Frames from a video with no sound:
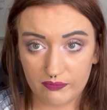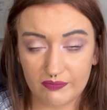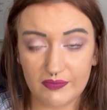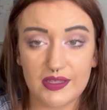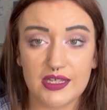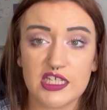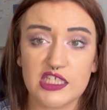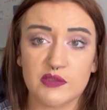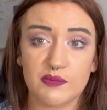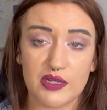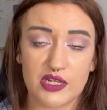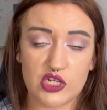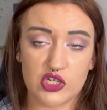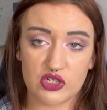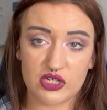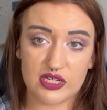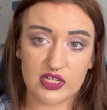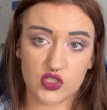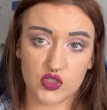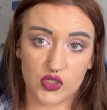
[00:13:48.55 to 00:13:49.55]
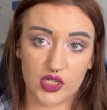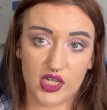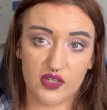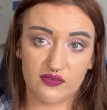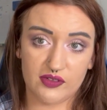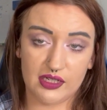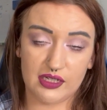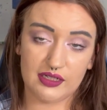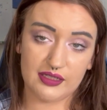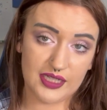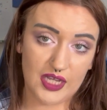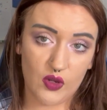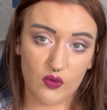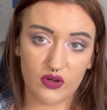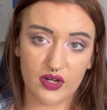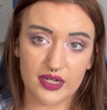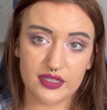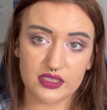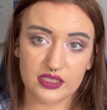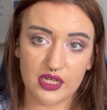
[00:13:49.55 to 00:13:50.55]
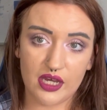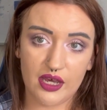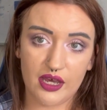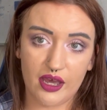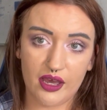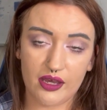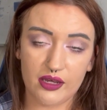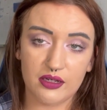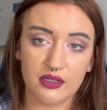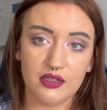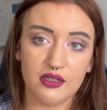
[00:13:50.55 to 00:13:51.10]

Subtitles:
especially driving Caroline's car,